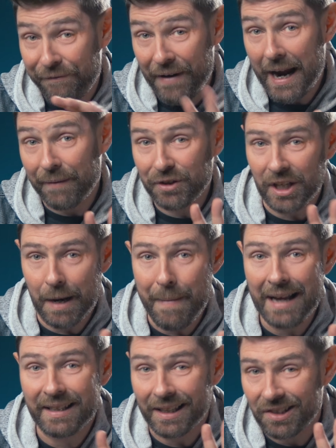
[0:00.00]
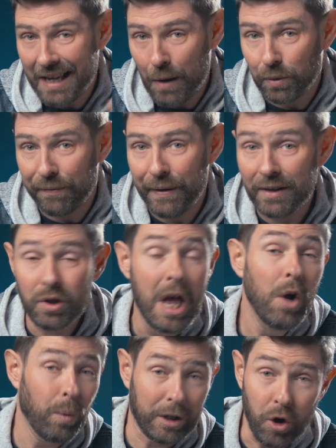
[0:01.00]
5 cinematic sound effects
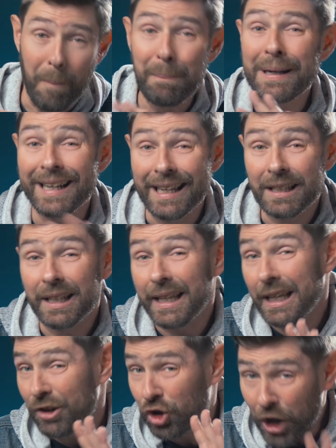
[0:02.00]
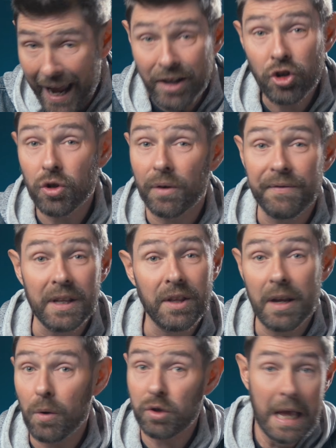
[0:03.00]
will completely change your
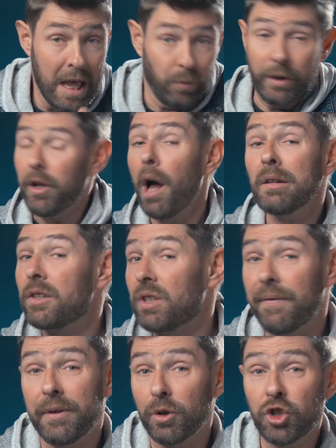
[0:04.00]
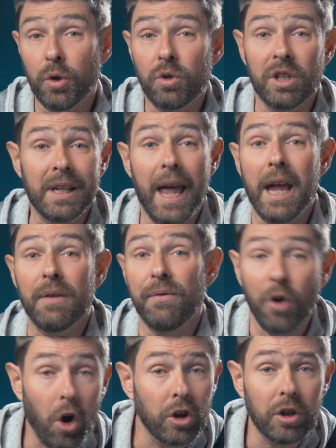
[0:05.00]
videos, regardless if you're shooting a
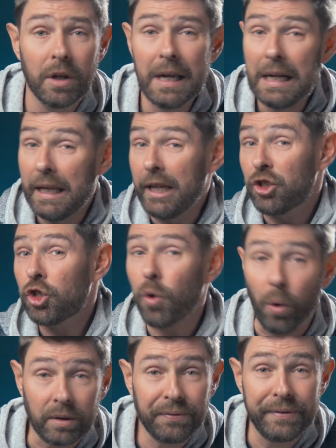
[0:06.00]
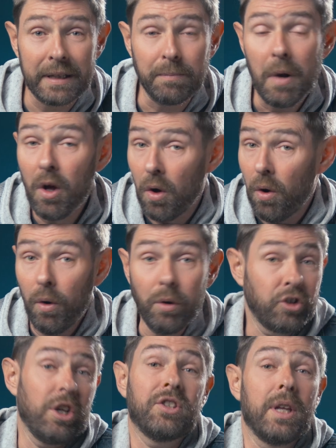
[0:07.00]
vlog, a short film, or
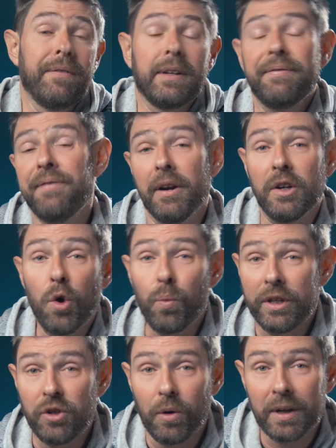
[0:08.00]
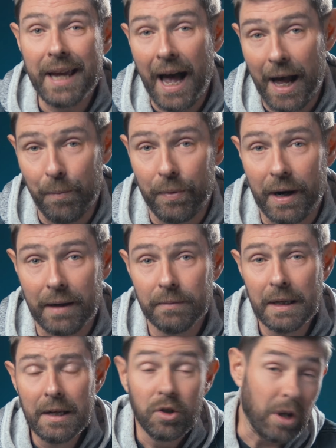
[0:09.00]
just having fun with your camera.
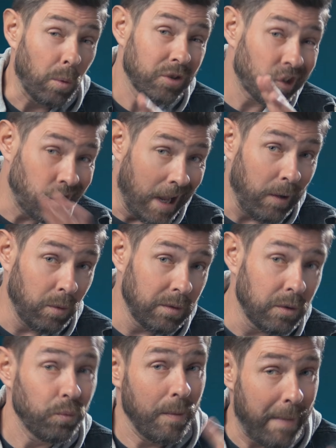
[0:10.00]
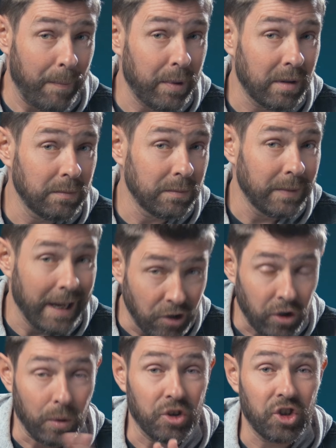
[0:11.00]
So sound, remember,
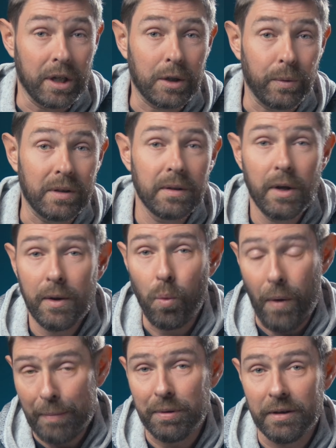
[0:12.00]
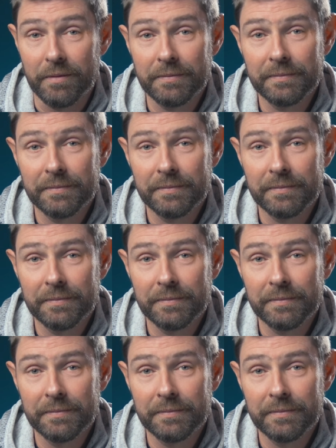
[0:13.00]
is your secret weapon.